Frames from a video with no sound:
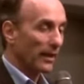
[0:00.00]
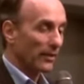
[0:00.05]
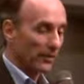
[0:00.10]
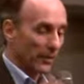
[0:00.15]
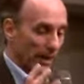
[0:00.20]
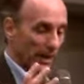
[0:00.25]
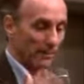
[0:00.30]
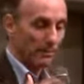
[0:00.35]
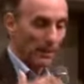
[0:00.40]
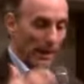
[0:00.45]
And
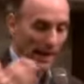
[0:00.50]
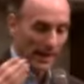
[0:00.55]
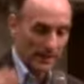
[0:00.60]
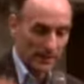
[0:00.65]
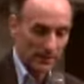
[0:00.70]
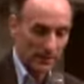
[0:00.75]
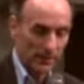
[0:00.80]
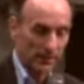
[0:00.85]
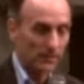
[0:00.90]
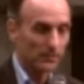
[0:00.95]
they
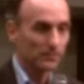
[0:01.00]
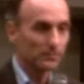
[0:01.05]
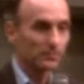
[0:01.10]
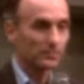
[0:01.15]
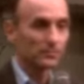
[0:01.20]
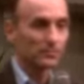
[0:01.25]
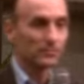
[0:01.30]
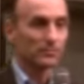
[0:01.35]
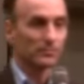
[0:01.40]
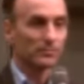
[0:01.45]
patented
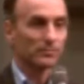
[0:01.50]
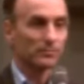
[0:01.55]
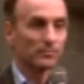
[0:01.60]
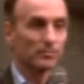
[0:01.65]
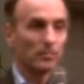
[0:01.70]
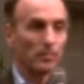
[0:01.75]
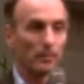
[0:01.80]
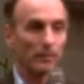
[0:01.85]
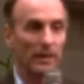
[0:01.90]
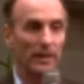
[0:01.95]
it,
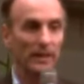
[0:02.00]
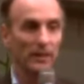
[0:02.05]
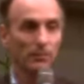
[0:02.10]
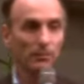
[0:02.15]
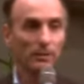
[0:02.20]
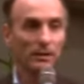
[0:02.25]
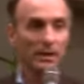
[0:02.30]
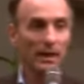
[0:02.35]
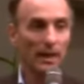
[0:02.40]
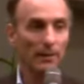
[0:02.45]
and
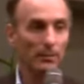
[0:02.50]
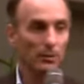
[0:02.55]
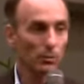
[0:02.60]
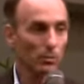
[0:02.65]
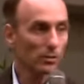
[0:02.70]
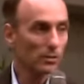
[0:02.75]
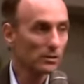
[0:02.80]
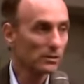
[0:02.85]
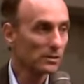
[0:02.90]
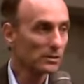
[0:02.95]
it became the
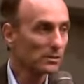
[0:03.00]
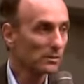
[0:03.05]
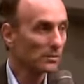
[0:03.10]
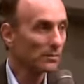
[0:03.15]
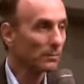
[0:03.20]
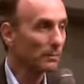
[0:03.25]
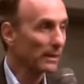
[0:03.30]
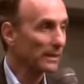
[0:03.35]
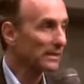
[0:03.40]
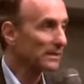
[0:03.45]

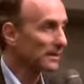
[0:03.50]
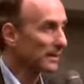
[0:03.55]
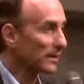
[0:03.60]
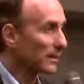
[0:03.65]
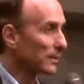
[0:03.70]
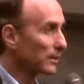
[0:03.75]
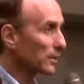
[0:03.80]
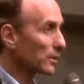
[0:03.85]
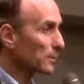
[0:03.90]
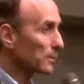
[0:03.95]
world's best
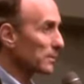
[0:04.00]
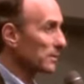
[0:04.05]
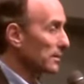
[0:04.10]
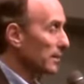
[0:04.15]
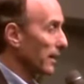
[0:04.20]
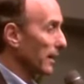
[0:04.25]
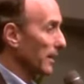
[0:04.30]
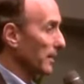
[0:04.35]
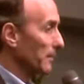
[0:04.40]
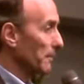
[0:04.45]
selling
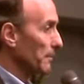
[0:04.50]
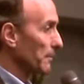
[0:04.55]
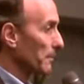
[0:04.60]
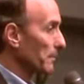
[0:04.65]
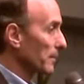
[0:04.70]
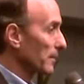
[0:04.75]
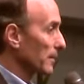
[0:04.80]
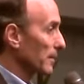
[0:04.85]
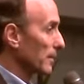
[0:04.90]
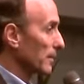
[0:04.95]
herbicide.
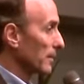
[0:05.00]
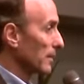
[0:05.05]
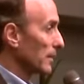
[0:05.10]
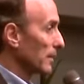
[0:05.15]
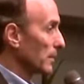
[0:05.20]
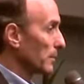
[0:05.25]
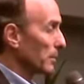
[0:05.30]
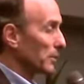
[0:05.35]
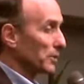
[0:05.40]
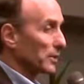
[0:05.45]

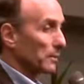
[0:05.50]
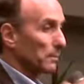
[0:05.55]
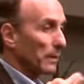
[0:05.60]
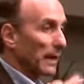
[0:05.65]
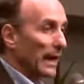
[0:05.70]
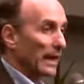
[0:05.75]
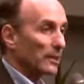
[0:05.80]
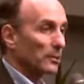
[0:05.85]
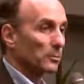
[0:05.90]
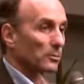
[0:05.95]
But their
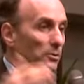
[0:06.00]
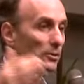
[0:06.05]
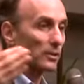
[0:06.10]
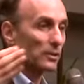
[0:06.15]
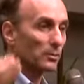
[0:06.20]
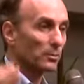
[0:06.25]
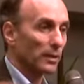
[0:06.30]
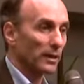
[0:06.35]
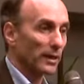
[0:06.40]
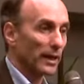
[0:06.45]
patent was
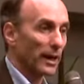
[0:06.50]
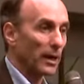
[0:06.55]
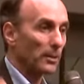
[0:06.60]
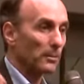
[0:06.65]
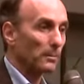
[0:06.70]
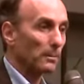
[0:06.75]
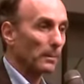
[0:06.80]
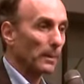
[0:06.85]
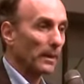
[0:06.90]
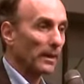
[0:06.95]
going to run
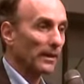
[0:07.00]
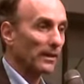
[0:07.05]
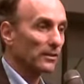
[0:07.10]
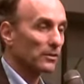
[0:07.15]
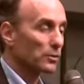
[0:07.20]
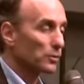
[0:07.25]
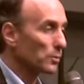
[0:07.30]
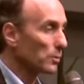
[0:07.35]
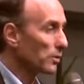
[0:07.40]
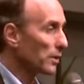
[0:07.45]
out
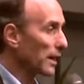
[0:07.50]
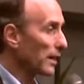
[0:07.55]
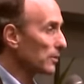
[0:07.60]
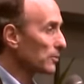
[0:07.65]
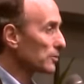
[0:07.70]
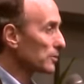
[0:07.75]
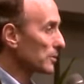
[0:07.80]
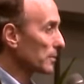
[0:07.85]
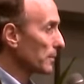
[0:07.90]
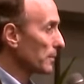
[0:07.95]
in
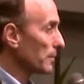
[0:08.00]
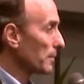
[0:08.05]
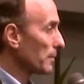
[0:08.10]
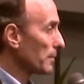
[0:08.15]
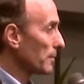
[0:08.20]
2000.